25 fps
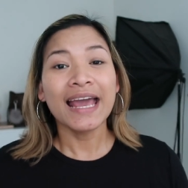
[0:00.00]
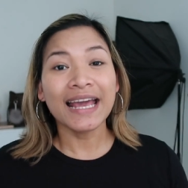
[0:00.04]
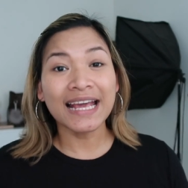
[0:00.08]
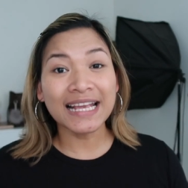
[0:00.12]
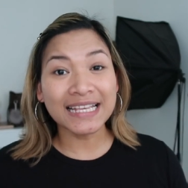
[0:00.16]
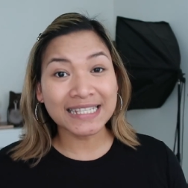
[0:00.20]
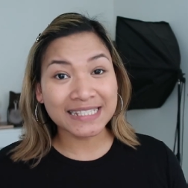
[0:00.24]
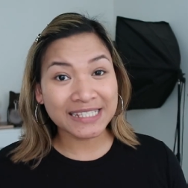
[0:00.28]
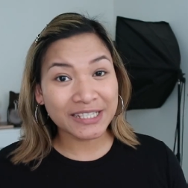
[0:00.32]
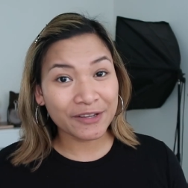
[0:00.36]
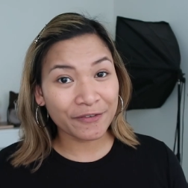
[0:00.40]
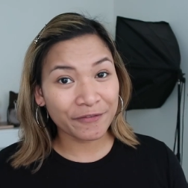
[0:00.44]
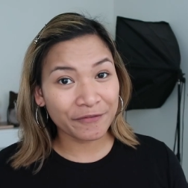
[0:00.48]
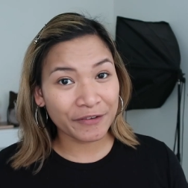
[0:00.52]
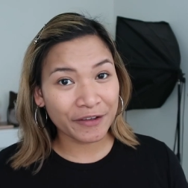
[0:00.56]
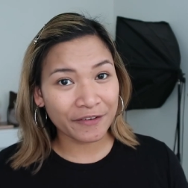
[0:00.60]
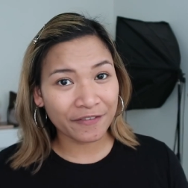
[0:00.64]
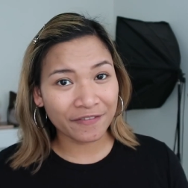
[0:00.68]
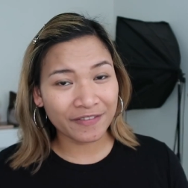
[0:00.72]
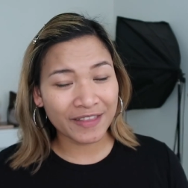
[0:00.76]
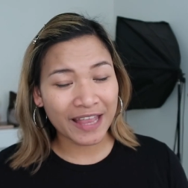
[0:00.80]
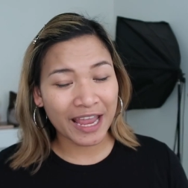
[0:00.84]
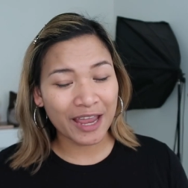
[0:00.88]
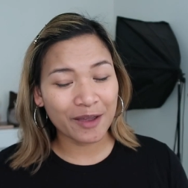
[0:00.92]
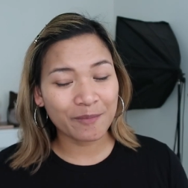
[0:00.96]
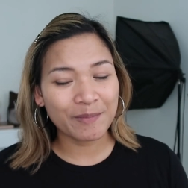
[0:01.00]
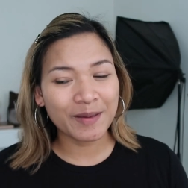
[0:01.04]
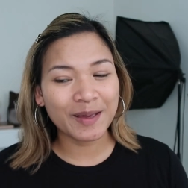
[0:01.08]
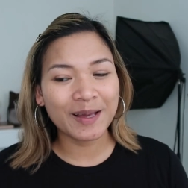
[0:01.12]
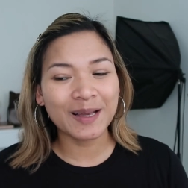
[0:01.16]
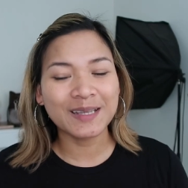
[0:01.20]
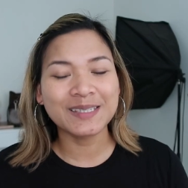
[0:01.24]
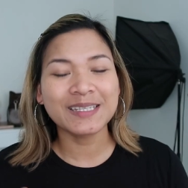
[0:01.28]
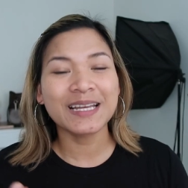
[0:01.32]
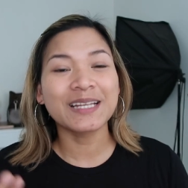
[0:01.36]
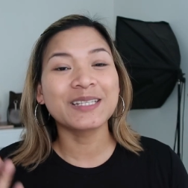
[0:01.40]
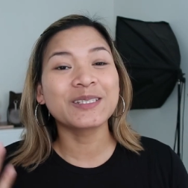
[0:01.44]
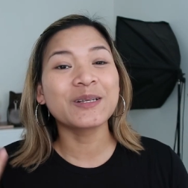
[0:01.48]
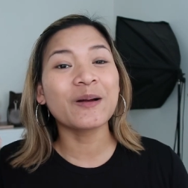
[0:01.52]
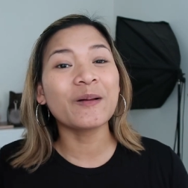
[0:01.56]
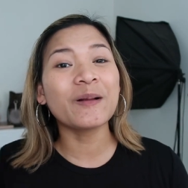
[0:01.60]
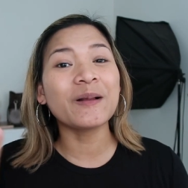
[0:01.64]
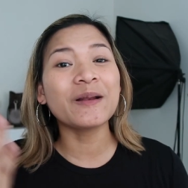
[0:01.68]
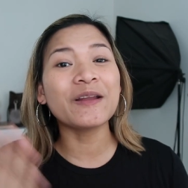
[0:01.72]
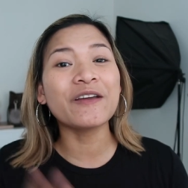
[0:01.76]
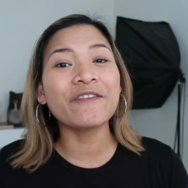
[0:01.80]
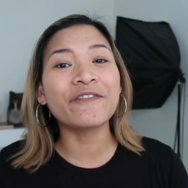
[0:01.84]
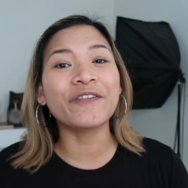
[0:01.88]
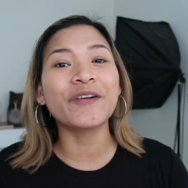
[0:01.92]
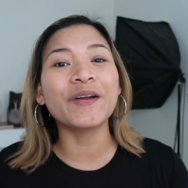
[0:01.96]
is the fifth day because I
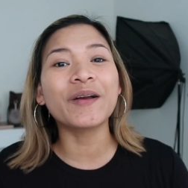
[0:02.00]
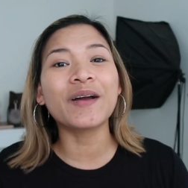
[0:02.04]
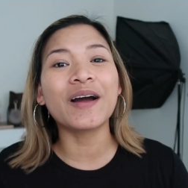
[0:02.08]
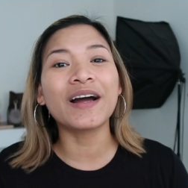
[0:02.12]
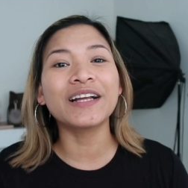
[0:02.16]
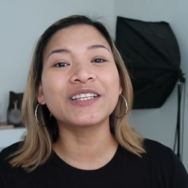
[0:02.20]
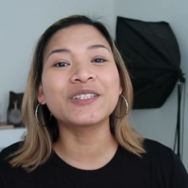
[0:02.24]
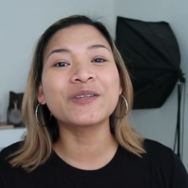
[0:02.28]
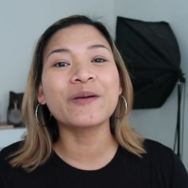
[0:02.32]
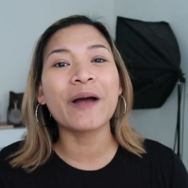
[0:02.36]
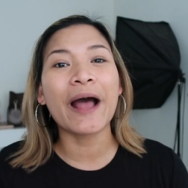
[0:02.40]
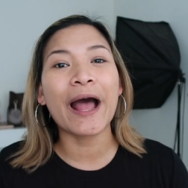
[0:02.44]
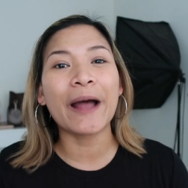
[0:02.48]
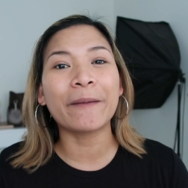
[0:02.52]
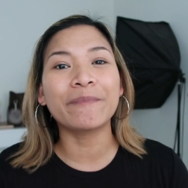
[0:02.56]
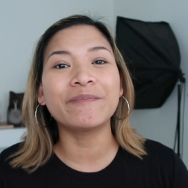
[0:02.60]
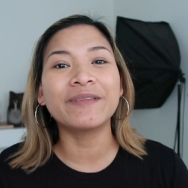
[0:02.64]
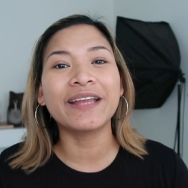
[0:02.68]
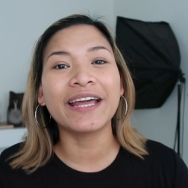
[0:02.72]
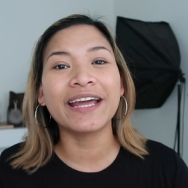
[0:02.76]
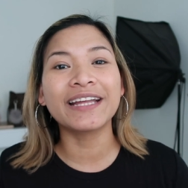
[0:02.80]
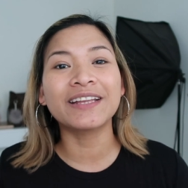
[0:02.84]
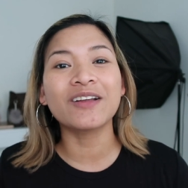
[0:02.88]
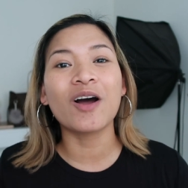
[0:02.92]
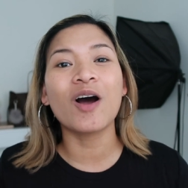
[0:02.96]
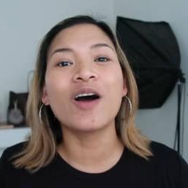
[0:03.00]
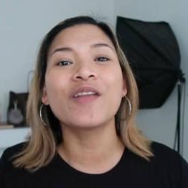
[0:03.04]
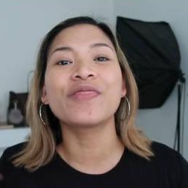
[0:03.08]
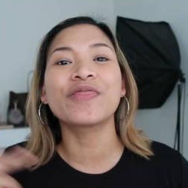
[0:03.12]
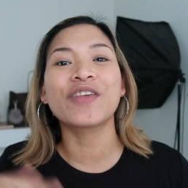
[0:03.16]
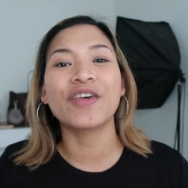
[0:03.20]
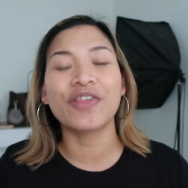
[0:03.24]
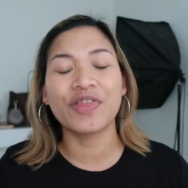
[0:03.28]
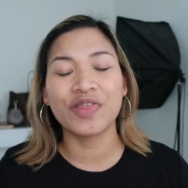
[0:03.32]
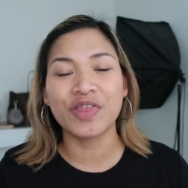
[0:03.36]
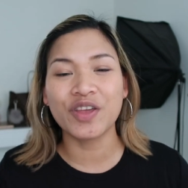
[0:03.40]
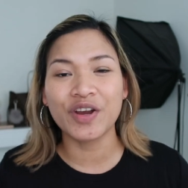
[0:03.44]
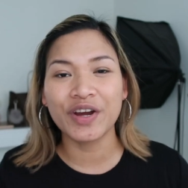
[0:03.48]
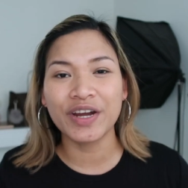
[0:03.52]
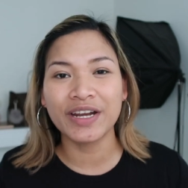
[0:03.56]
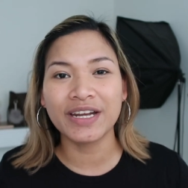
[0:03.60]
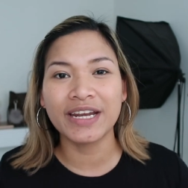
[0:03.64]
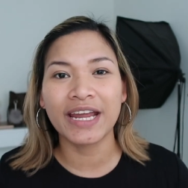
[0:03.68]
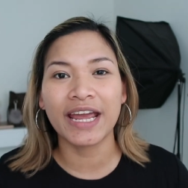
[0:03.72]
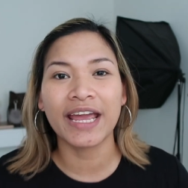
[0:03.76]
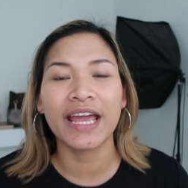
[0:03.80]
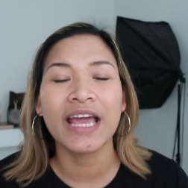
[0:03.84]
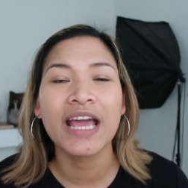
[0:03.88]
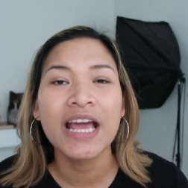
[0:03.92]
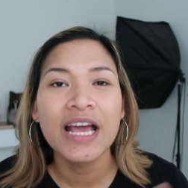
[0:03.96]
totally forgot to update on the third
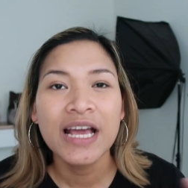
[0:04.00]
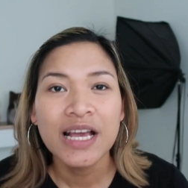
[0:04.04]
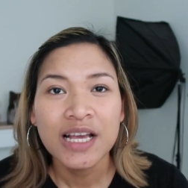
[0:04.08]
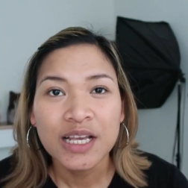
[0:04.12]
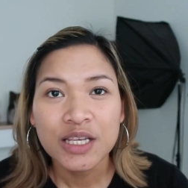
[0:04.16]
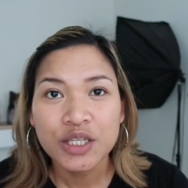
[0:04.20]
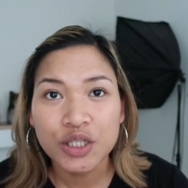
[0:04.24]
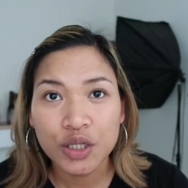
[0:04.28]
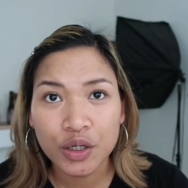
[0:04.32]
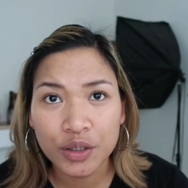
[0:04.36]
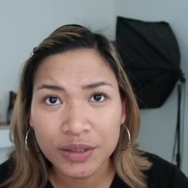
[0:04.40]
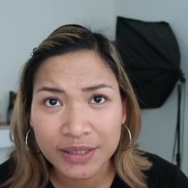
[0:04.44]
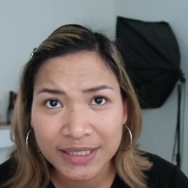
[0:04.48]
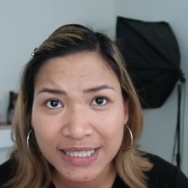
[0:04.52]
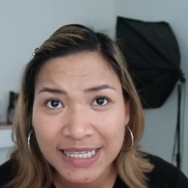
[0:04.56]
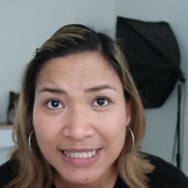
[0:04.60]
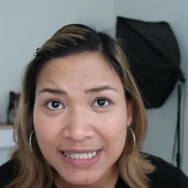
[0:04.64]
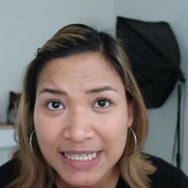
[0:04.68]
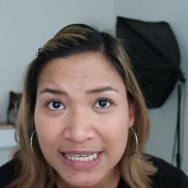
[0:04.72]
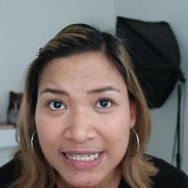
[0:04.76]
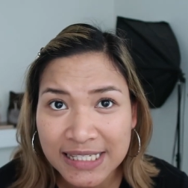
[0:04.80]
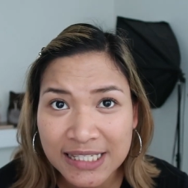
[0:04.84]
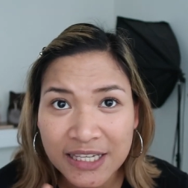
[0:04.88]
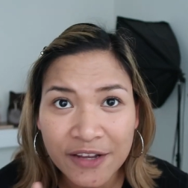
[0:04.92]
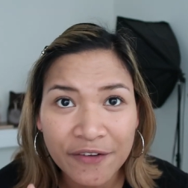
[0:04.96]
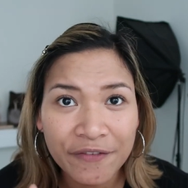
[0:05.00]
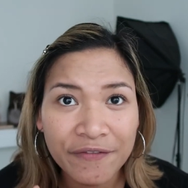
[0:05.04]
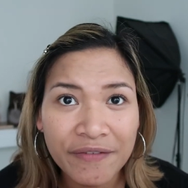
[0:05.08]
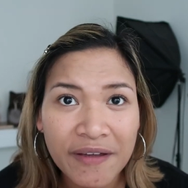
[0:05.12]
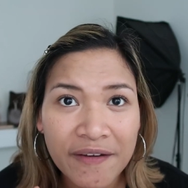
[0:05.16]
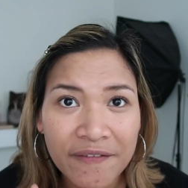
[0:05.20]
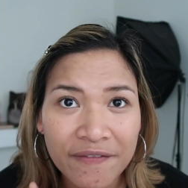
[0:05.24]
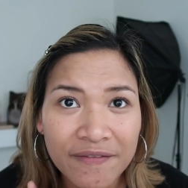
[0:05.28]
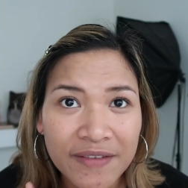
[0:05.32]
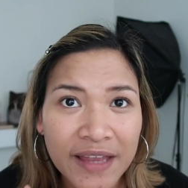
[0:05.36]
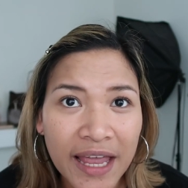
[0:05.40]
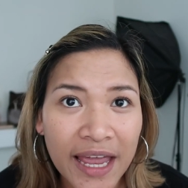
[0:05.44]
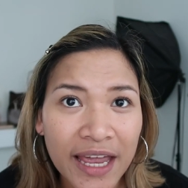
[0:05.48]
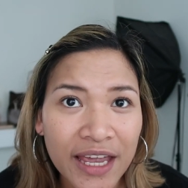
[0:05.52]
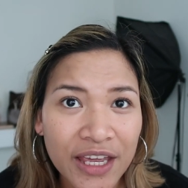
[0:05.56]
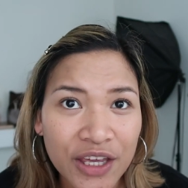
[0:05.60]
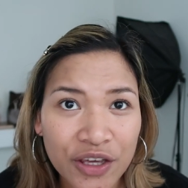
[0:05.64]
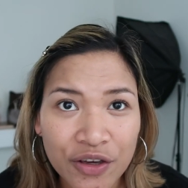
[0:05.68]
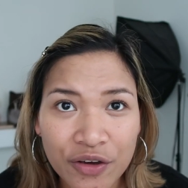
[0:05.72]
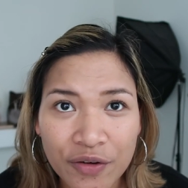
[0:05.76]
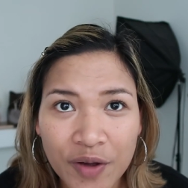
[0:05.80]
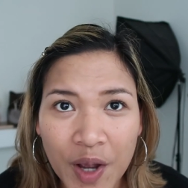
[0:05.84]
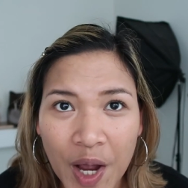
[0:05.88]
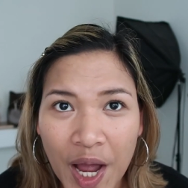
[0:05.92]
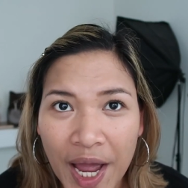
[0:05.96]
day. So this is the fifth day,
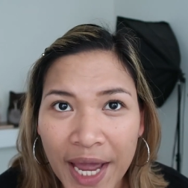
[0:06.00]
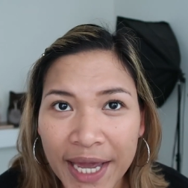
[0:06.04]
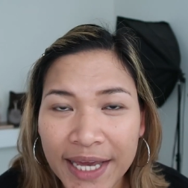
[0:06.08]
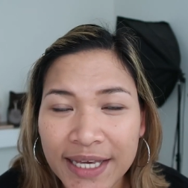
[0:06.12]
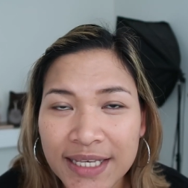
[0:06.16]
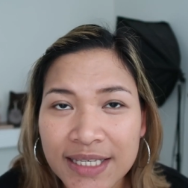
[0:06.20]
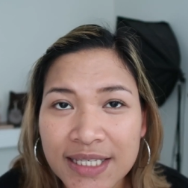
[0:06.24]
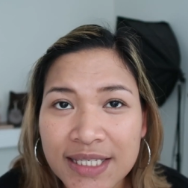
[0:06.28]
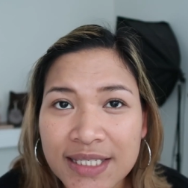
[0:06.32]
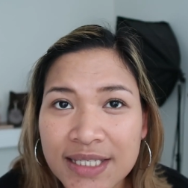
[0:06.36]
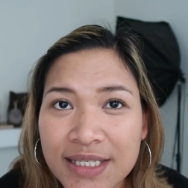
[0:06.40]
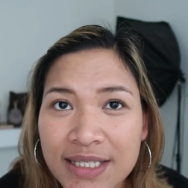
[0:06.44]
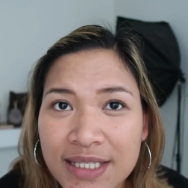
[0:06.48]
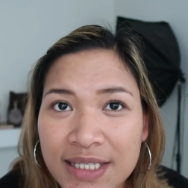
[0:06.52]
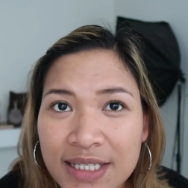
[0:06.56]
you guys